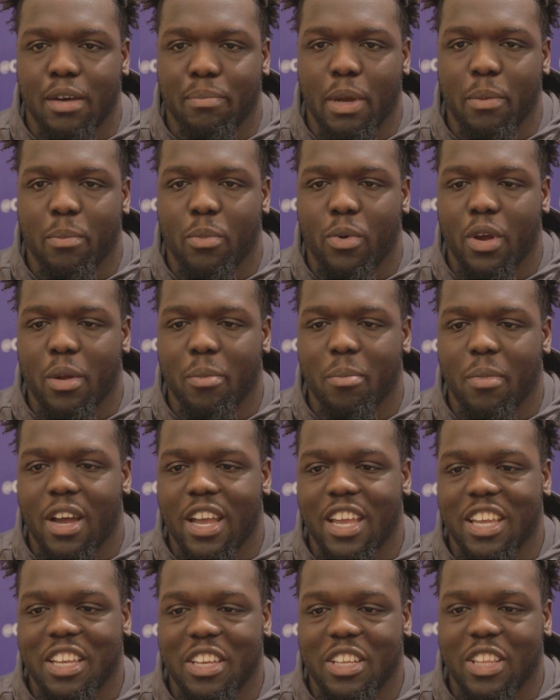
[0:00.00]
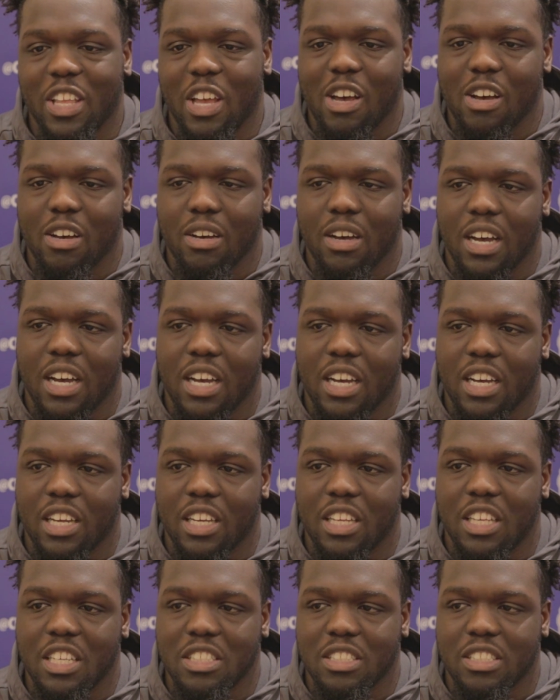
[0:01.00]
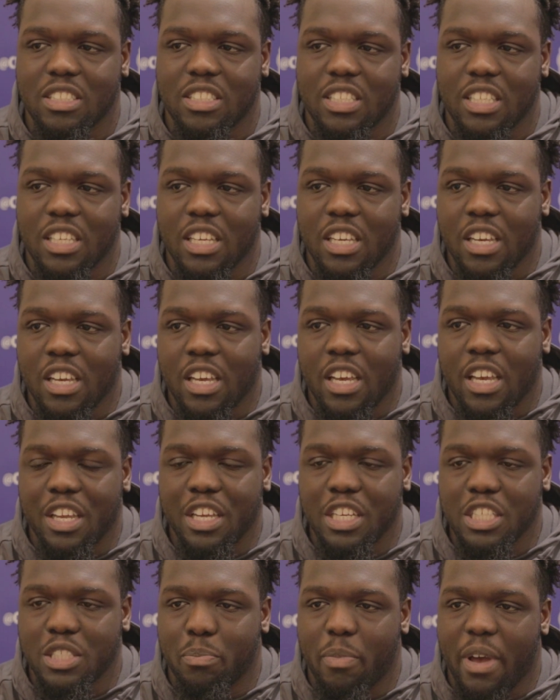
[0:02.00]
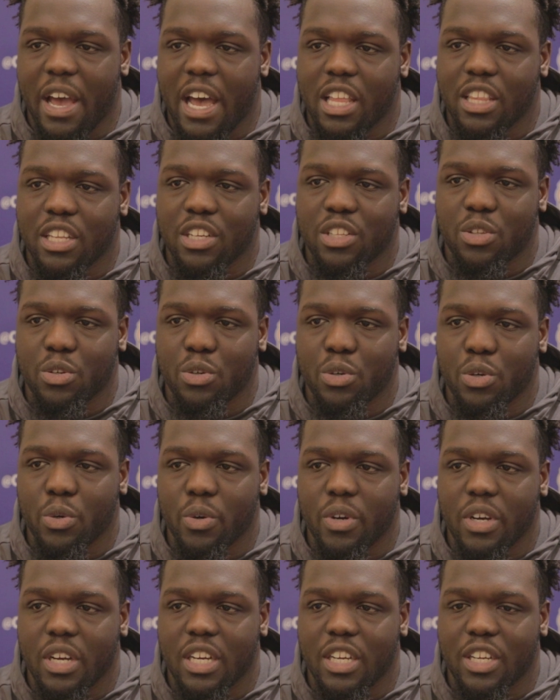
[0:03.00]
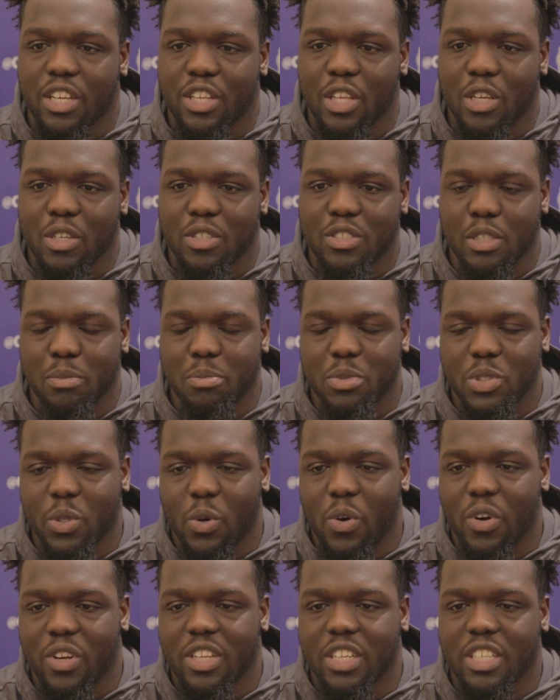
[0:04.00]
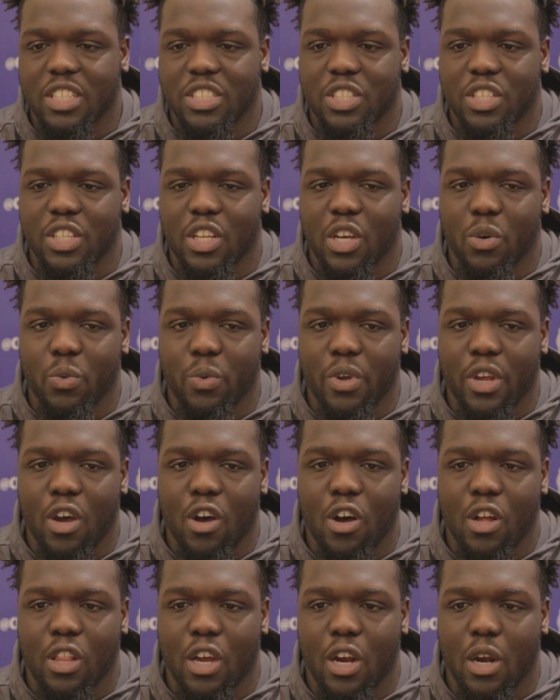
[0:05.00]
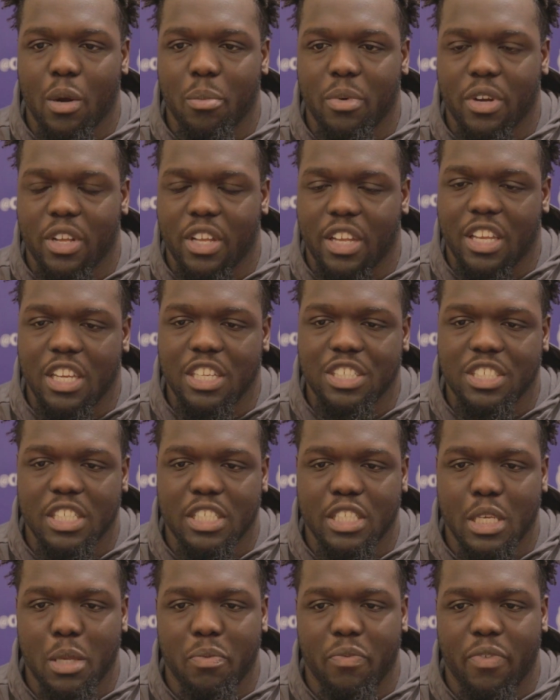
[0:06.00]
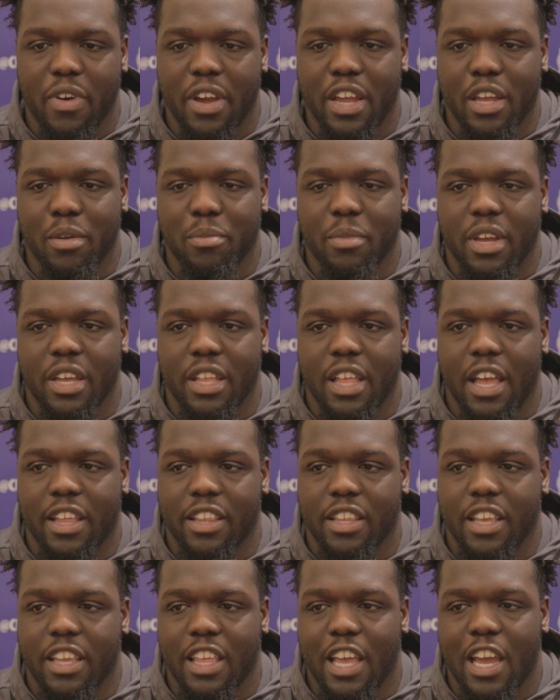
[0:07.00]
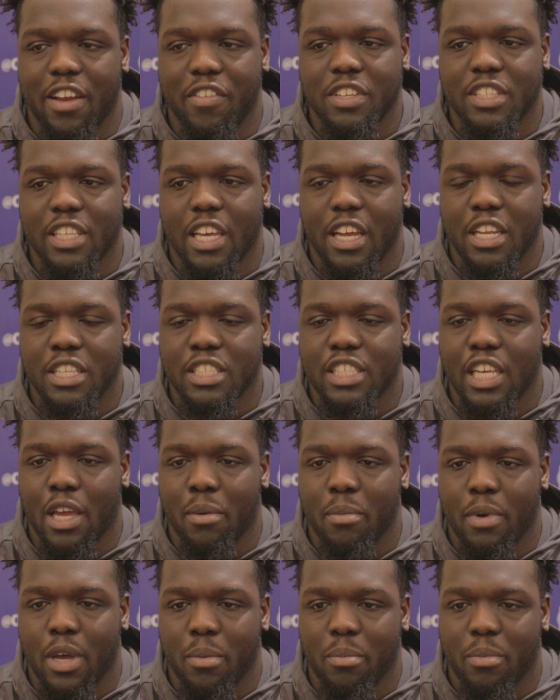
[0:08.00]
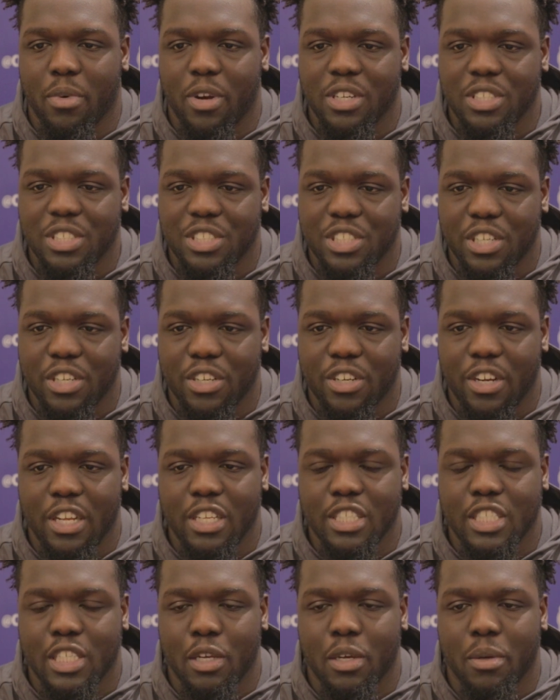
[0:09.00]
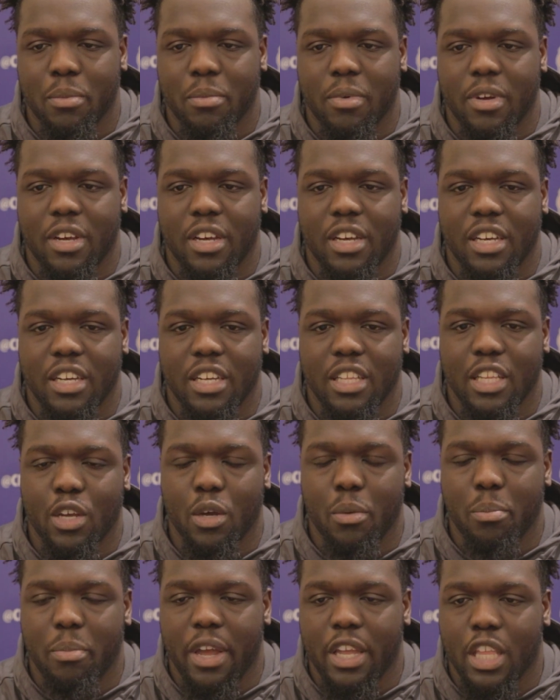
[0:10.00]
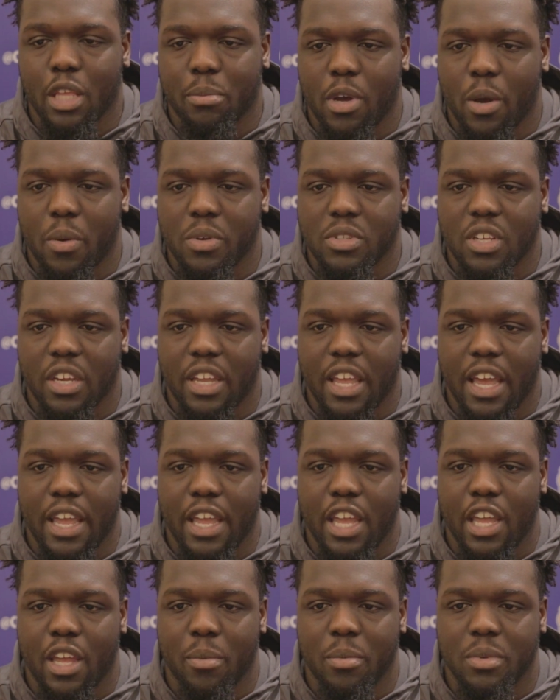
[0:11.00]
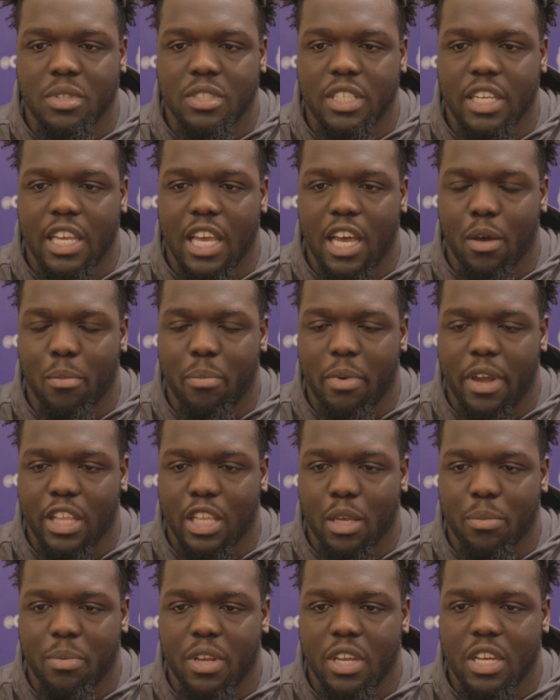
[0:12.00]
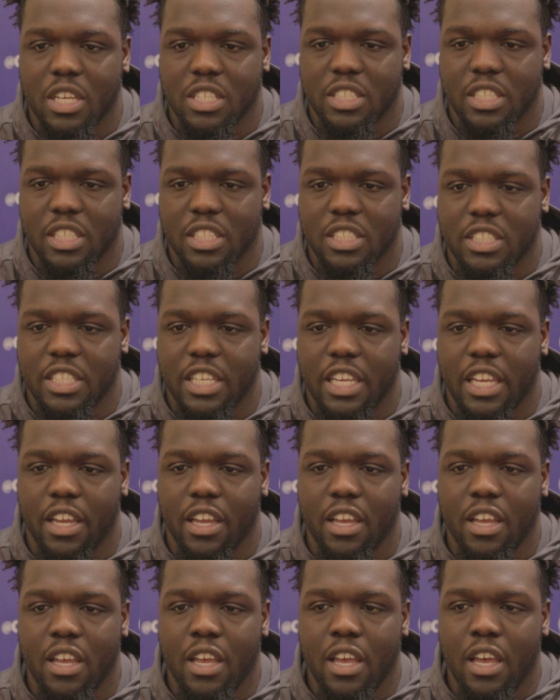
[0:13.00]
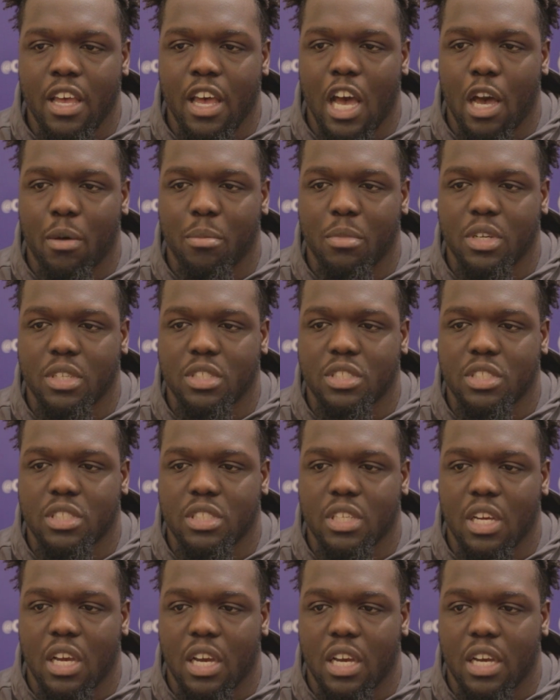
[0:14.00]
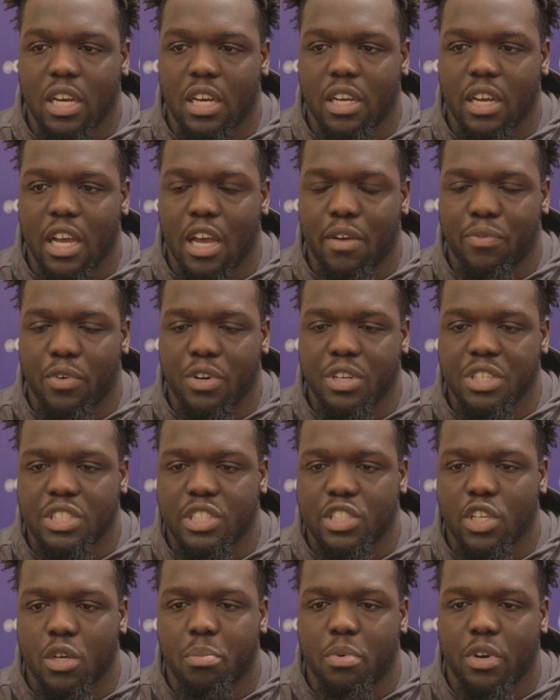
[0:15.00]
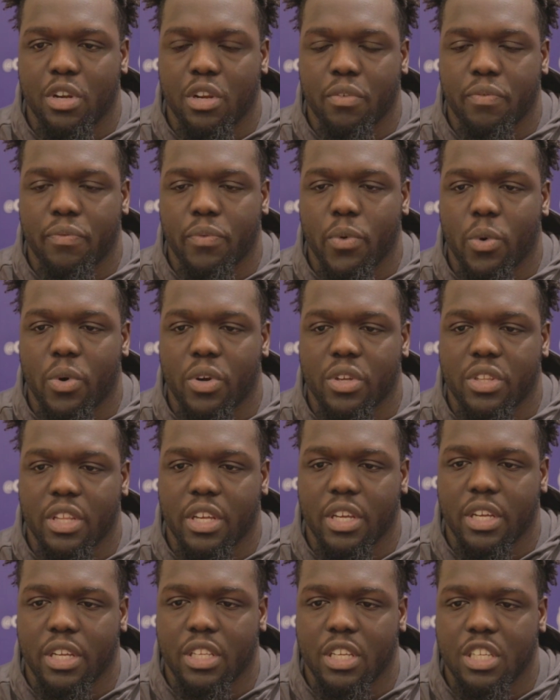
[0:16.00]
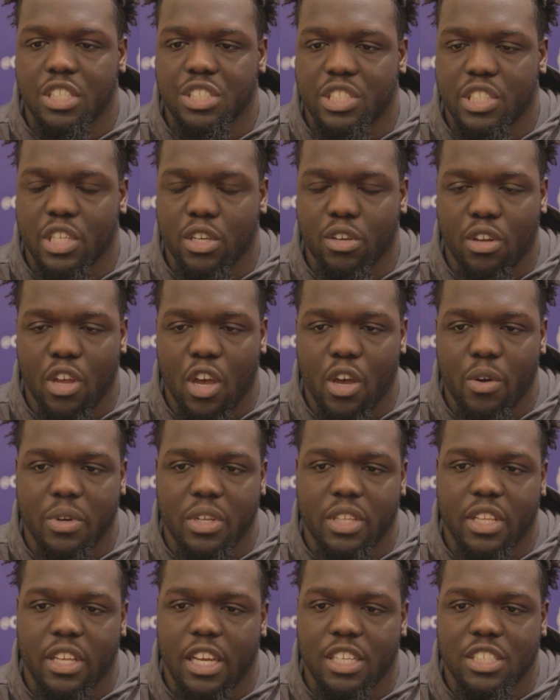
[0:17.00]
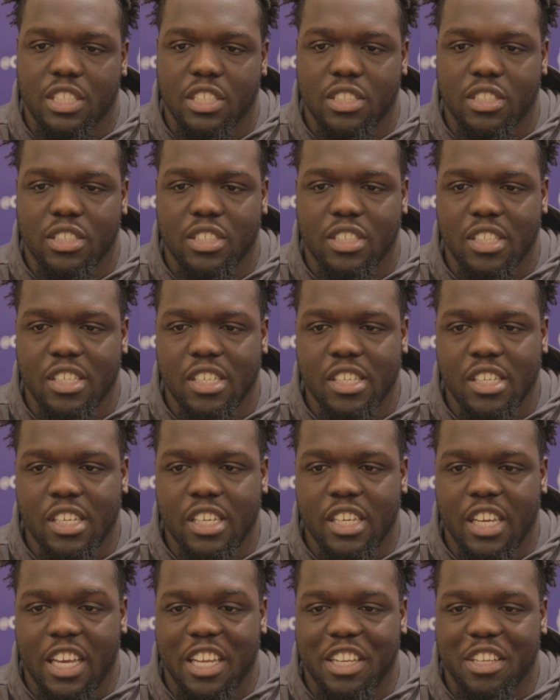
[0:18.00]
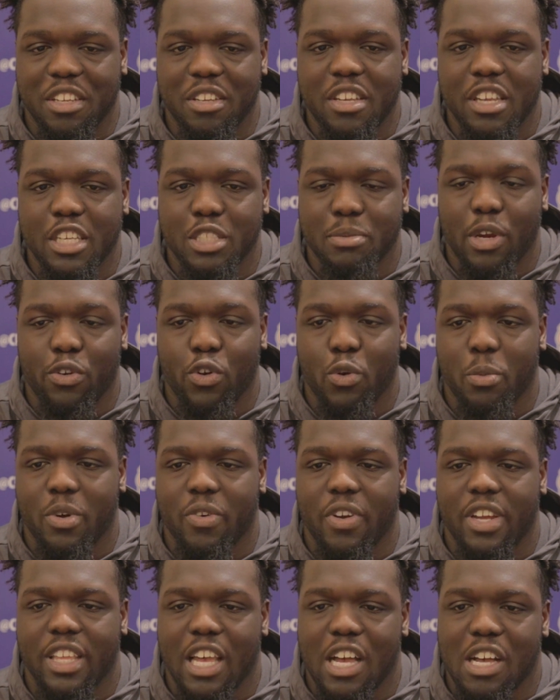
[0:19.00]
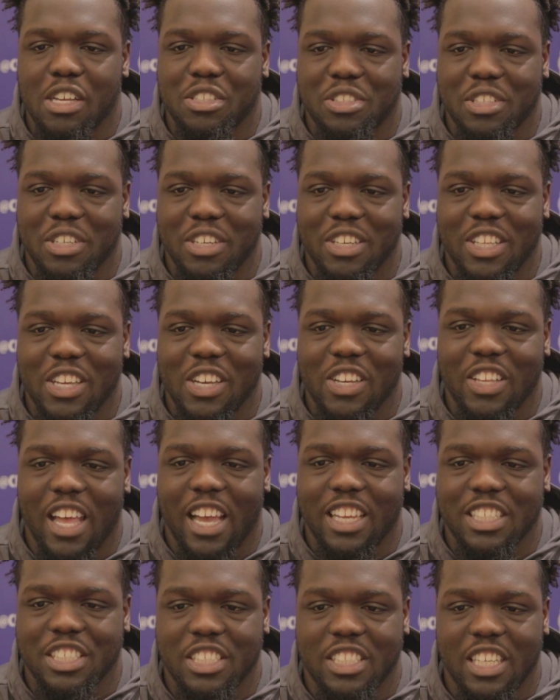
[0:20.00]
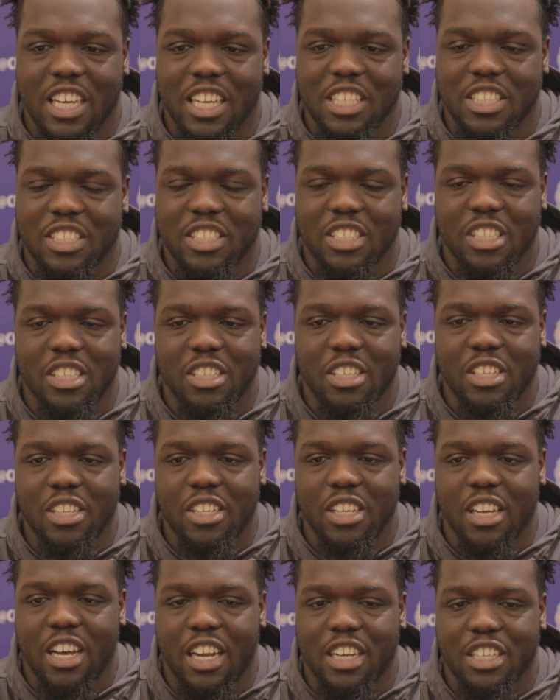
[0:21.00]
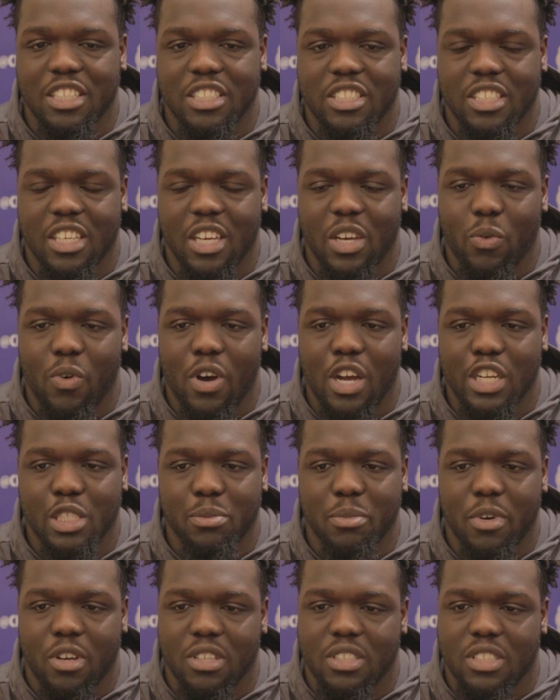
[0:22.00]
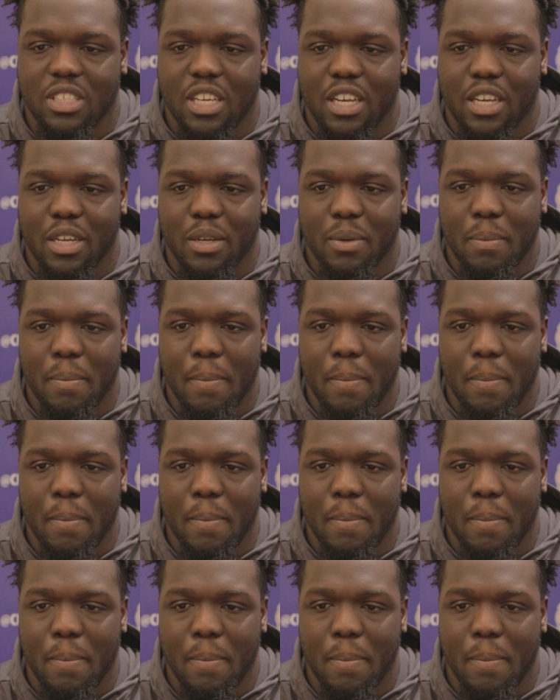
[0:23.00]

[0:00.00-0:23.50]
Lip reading: My boy Mike. You know, he's battling through you know, some soreness. You know, we all are, but he just keep fighting, man. Anytime I'm injured, anytime I'm a little banged up, I always look at him and see how banged up he is and see how much effort he's still putting forth, and he's still going. And he's my roommate right now, so, you know, I just watch him all the time.